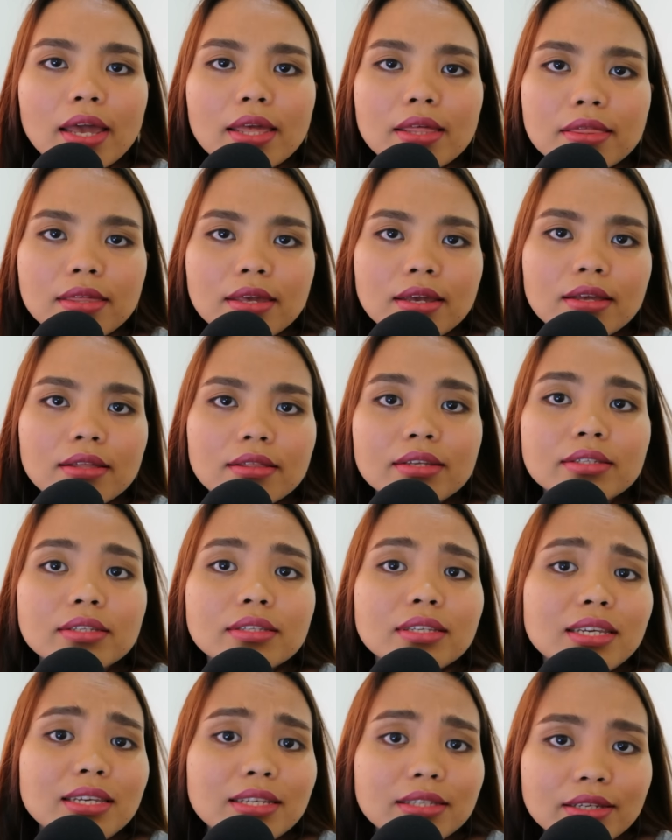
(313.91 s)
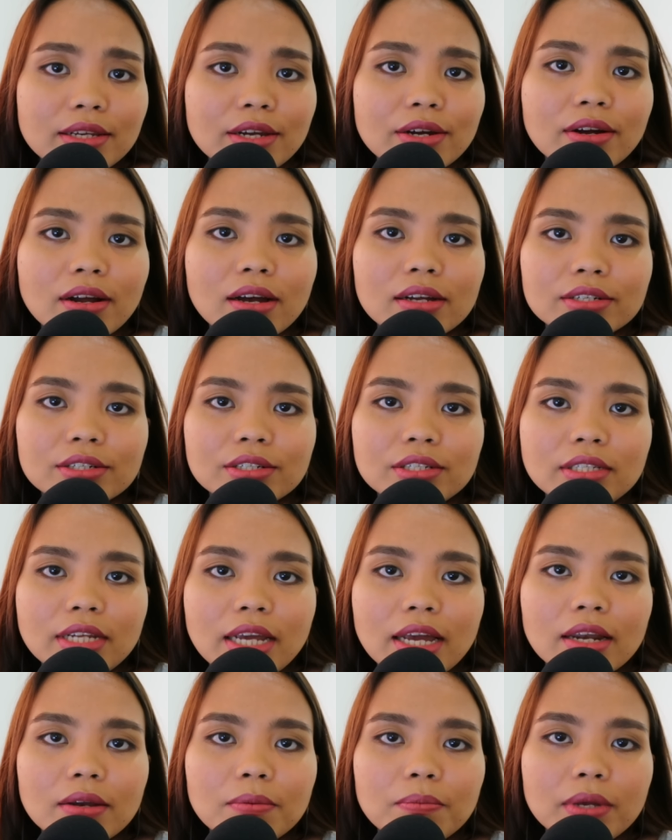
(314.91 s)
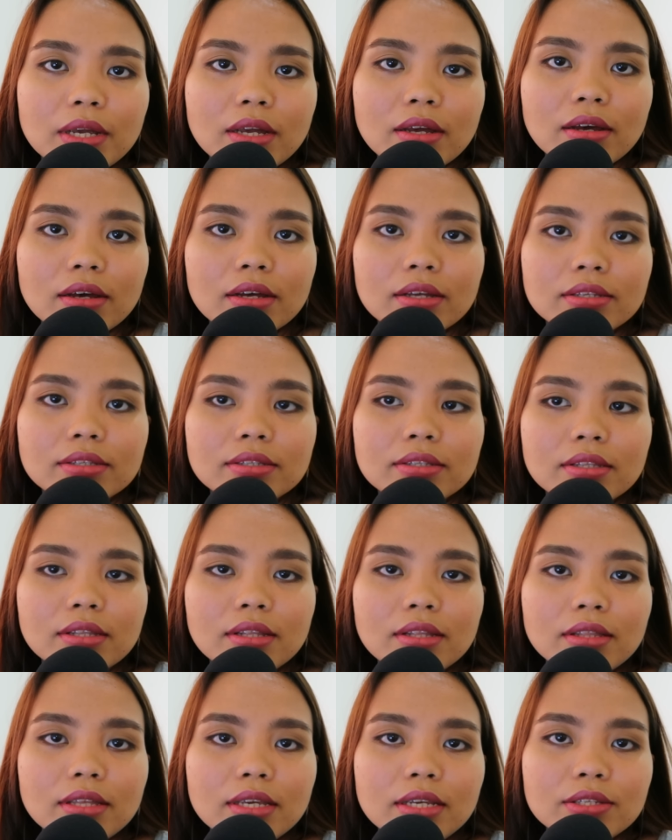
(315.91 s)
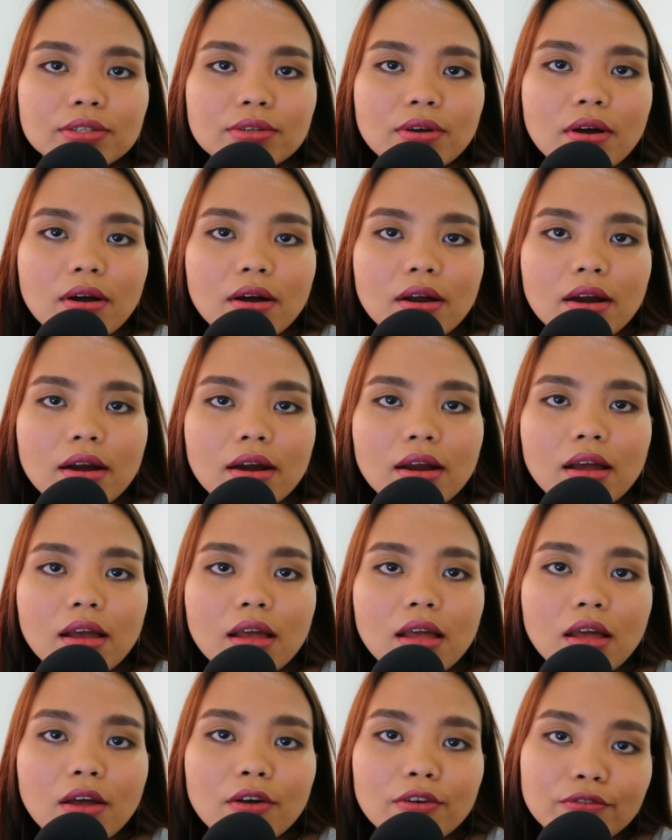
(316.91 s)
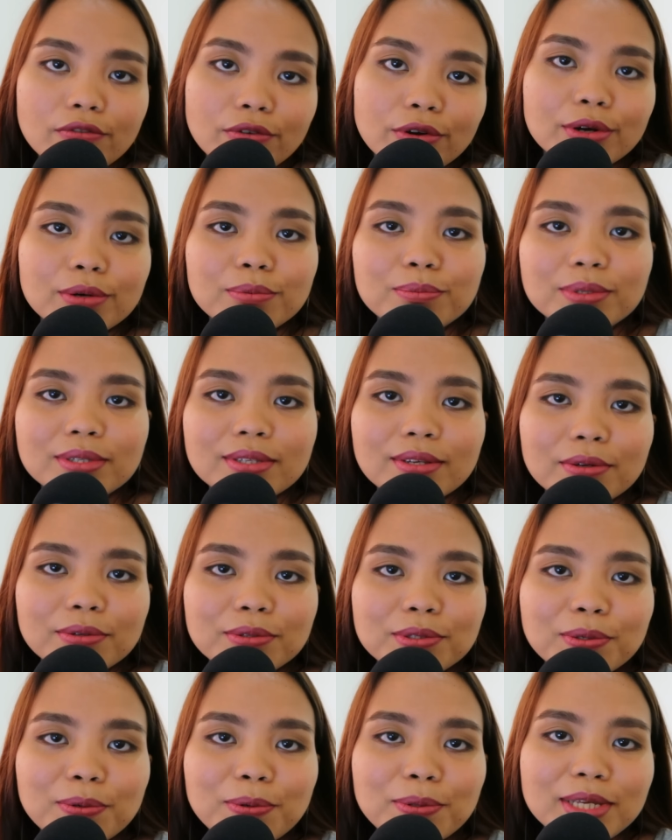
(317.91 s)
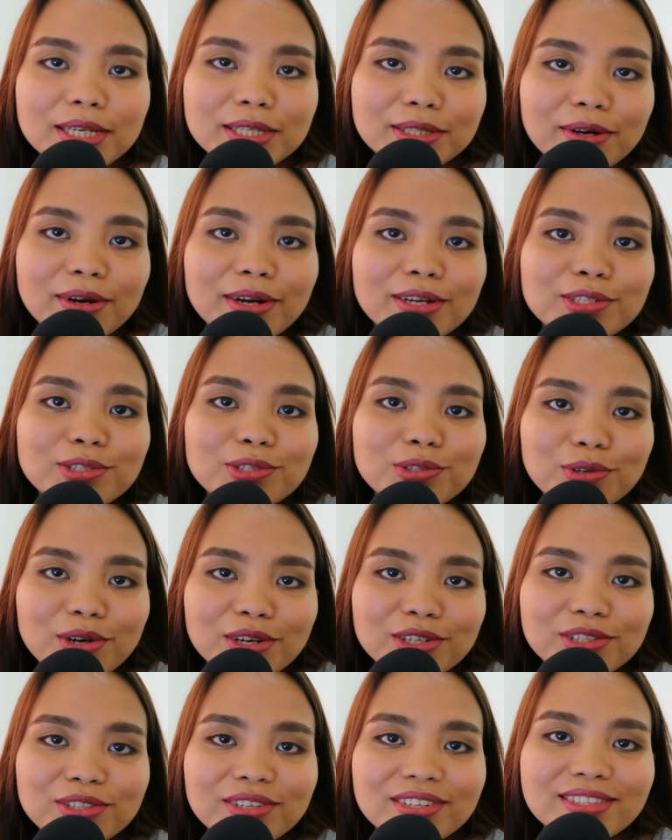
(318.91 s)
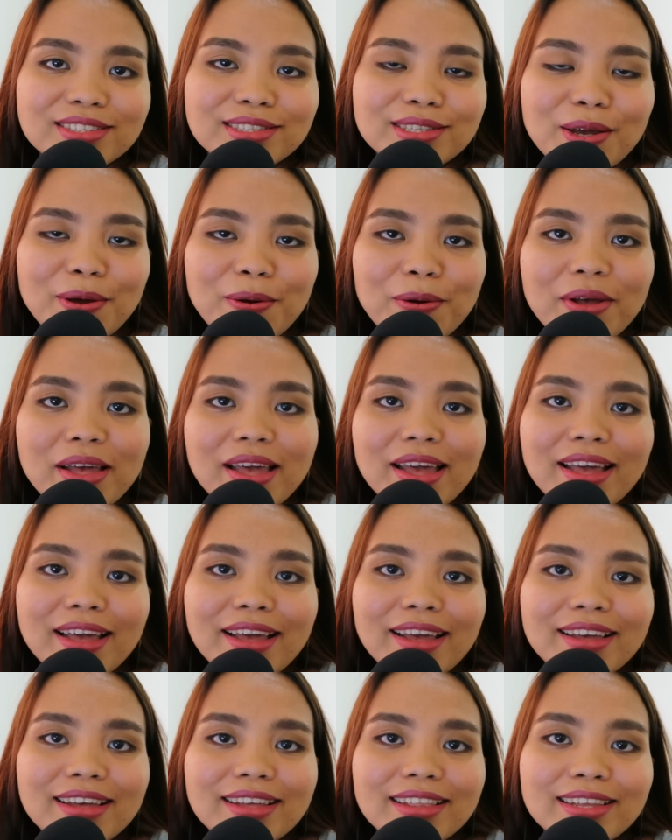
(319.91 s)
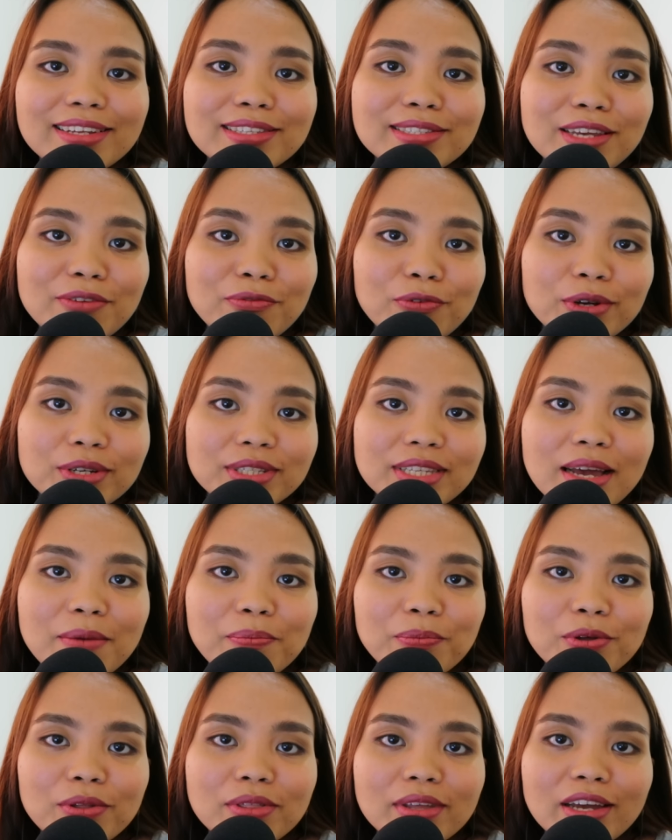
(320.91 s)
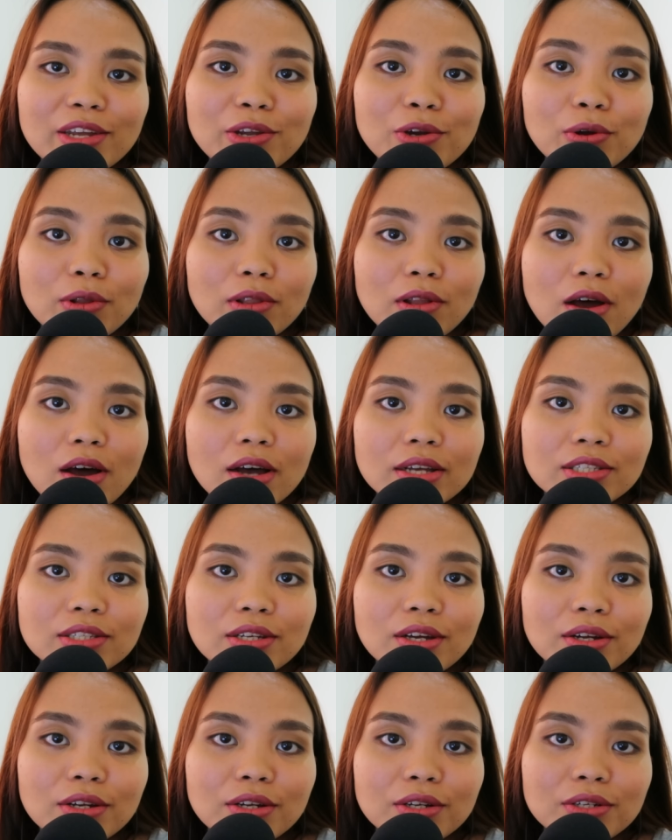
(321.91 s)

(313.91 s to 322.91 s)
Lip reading: I think this is easier to understand because these are verbs. So these are instructions. So let's say, for example, that you're lost.